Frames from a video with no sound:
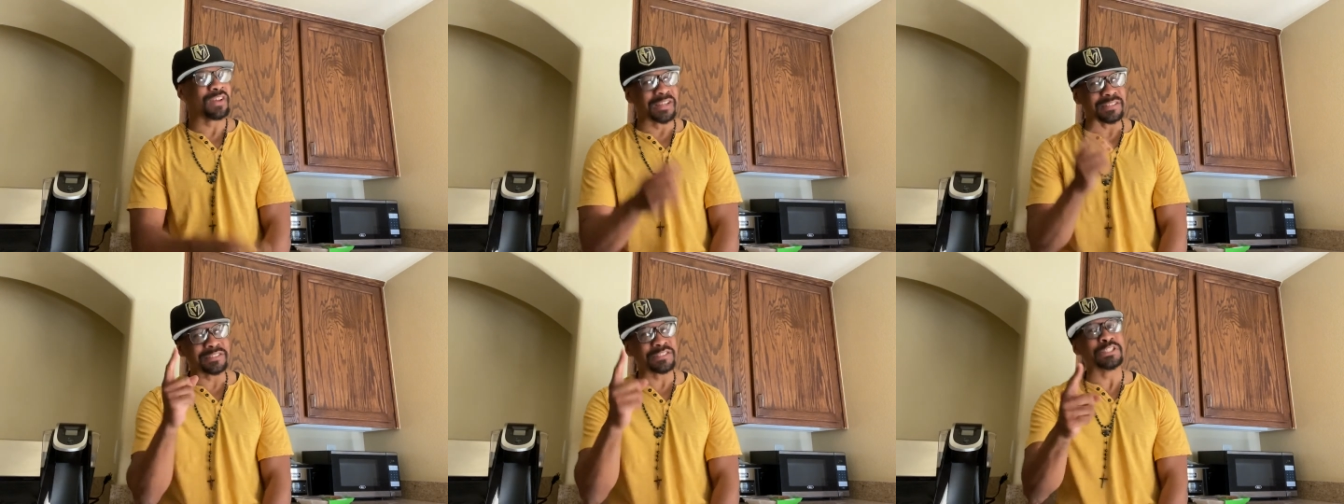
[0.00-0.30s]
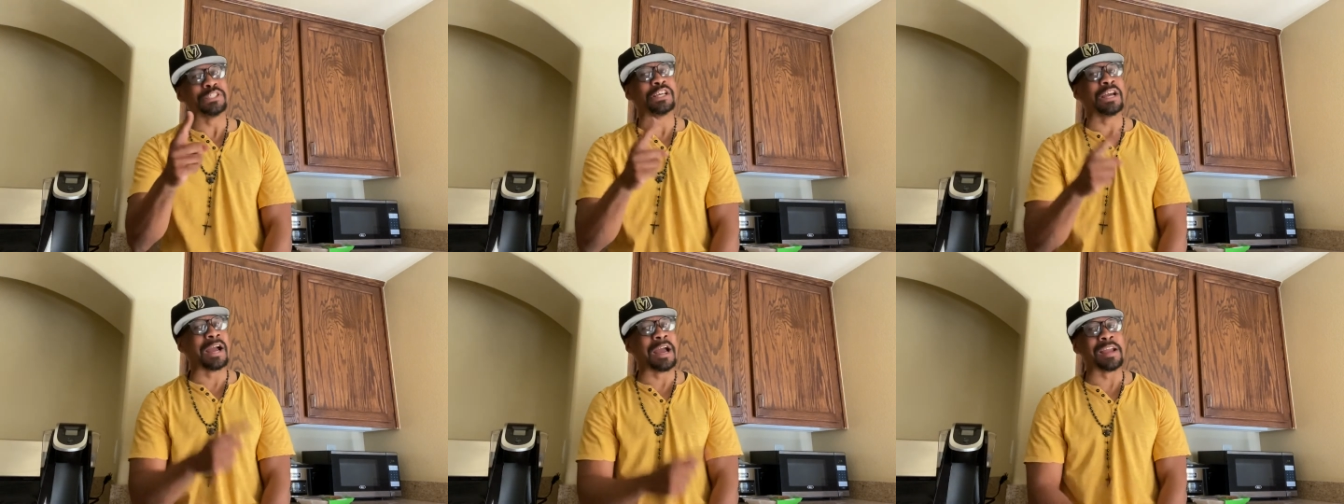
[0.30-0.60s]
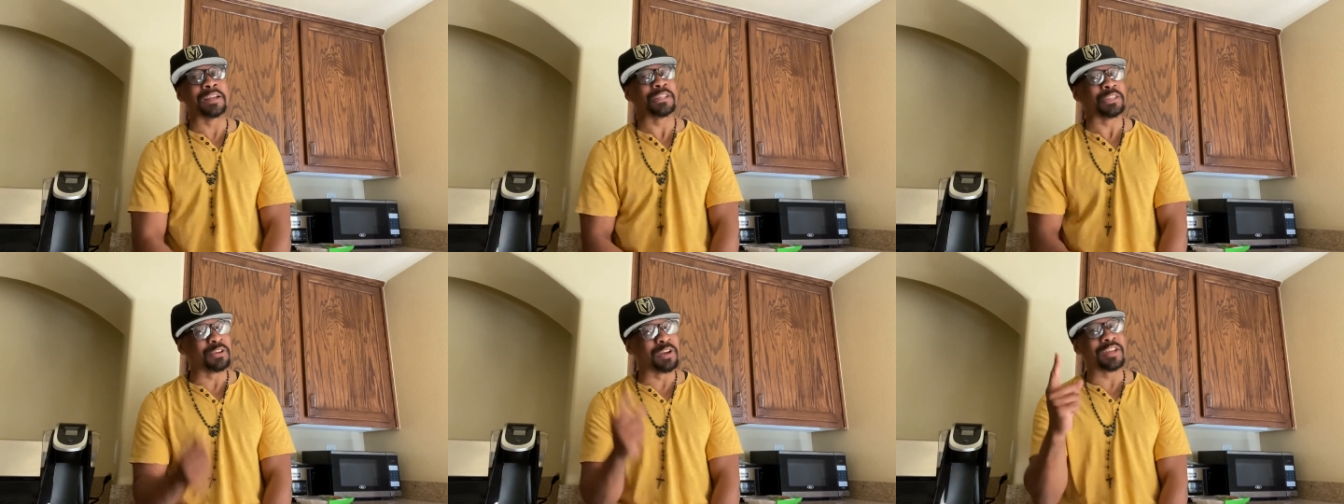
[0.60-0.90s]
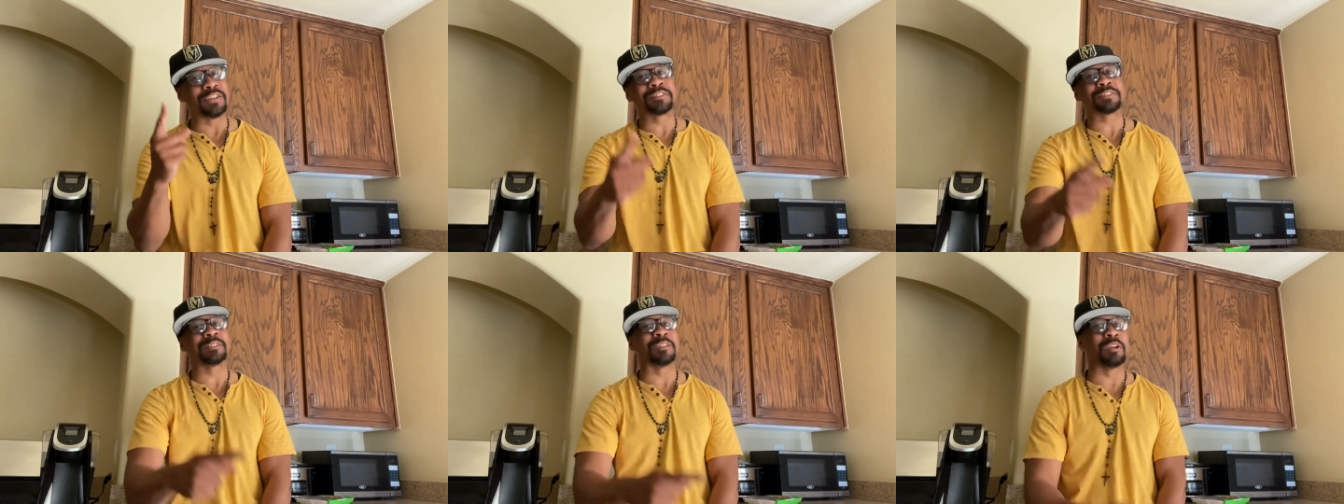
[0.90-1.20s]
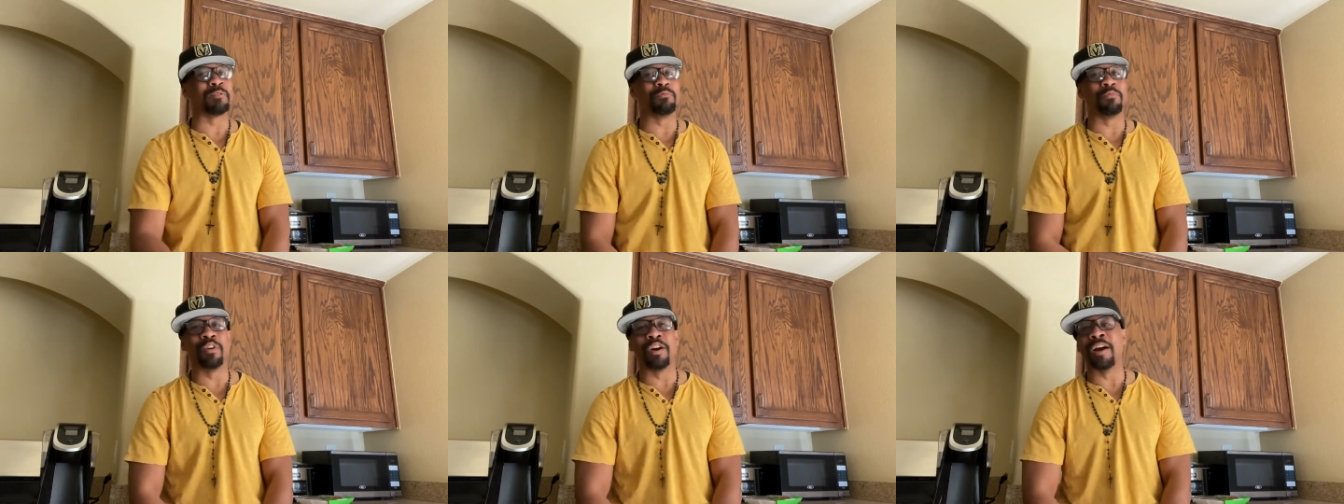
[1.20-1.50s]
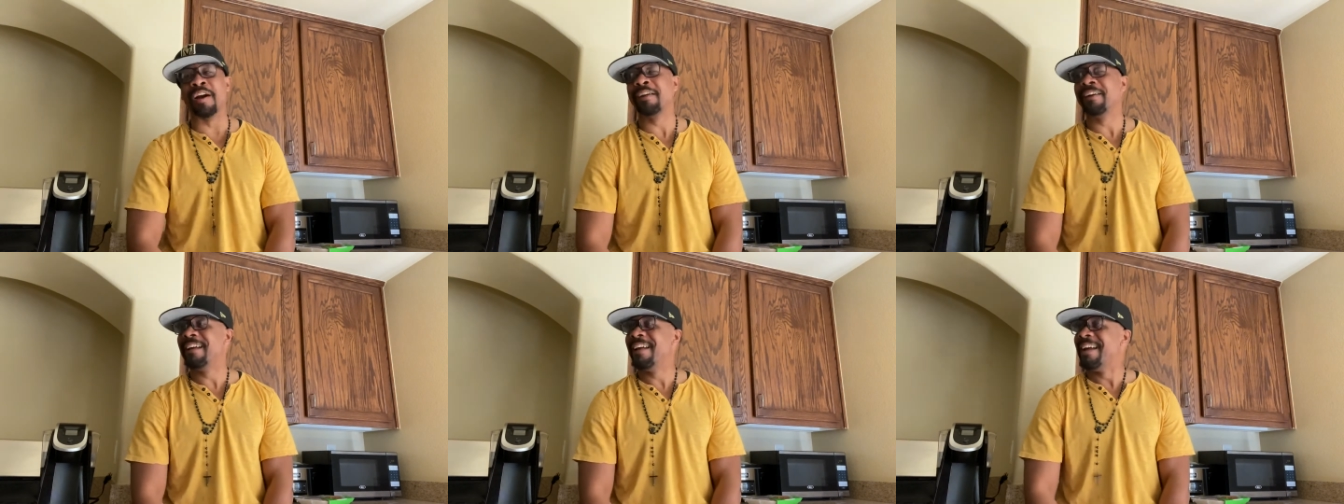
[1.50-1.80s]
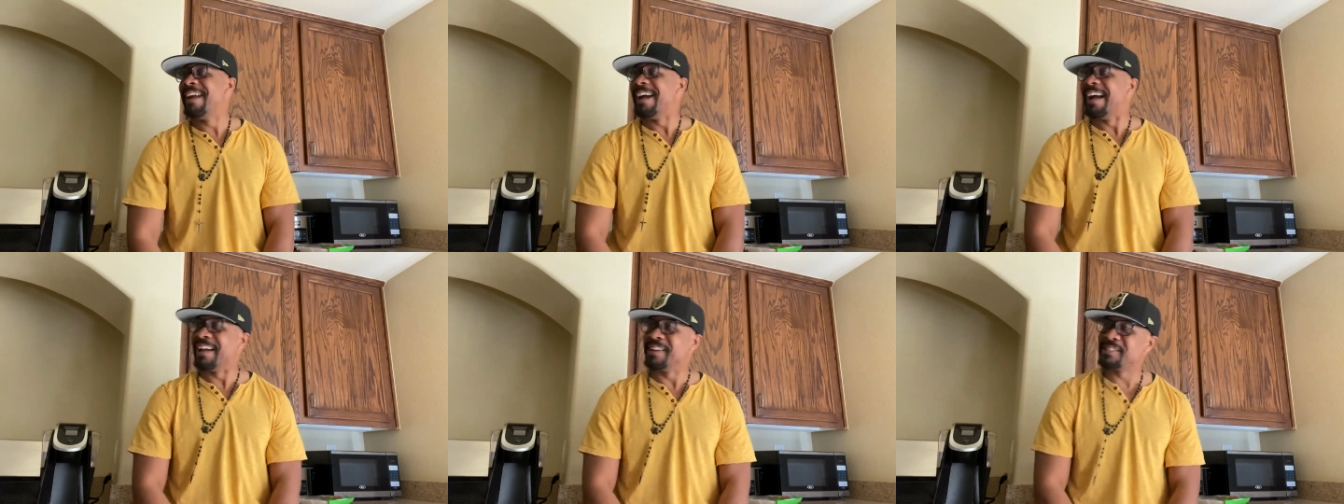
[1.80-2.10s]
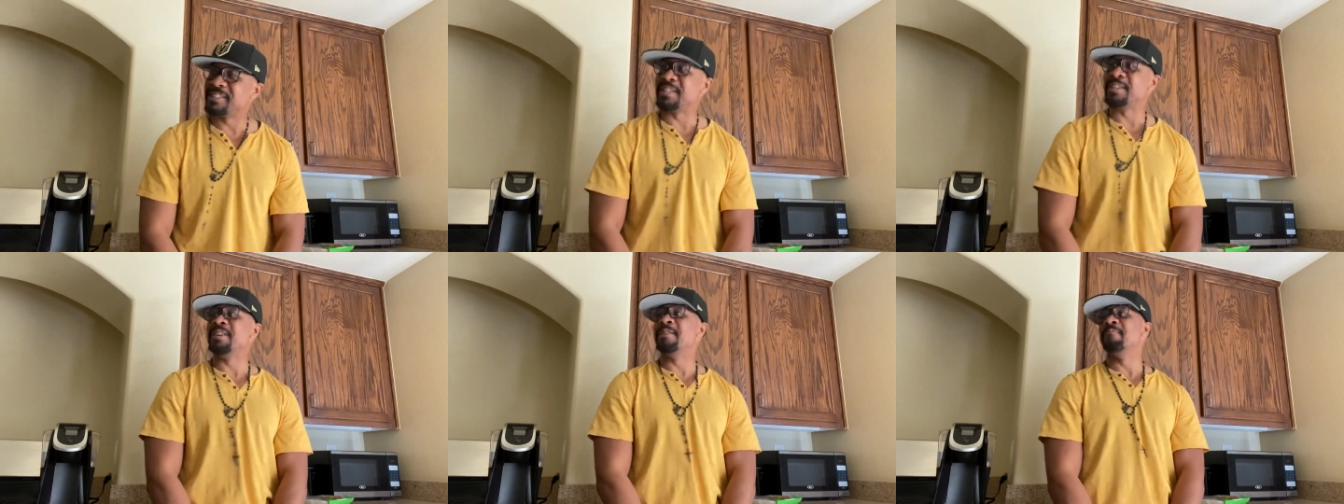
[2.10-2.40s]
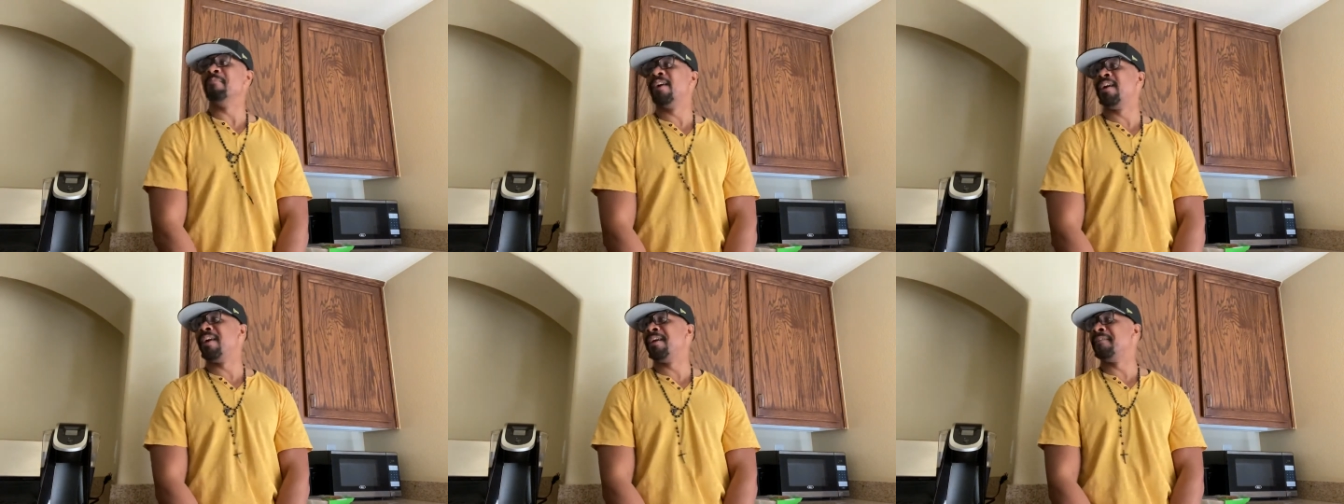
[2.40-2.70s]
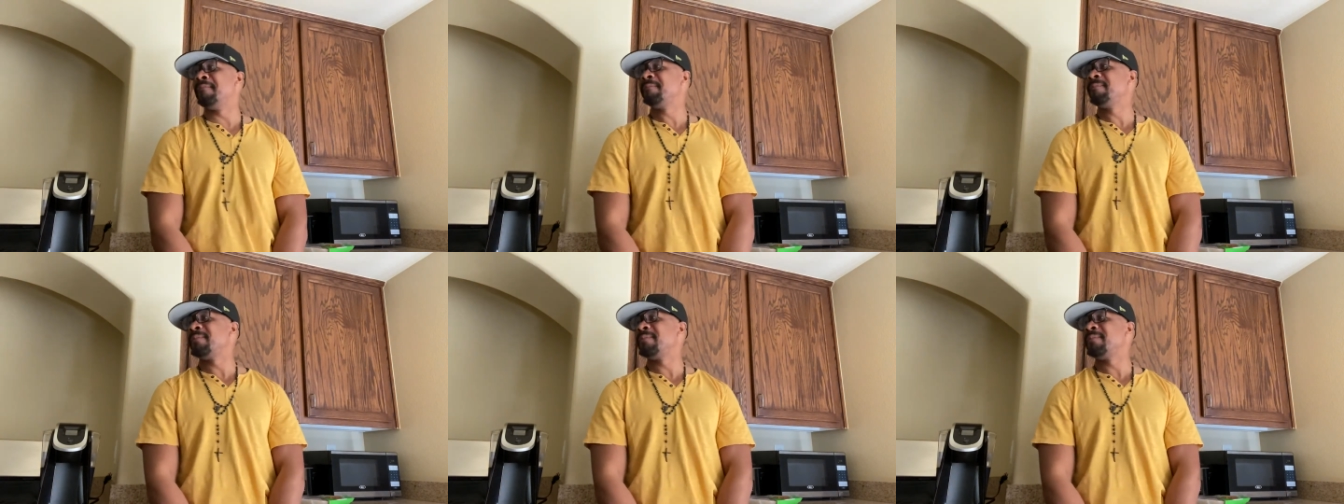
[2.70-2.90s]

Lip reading: I see you, Ike. You ain't slipped, boy. I see you, man.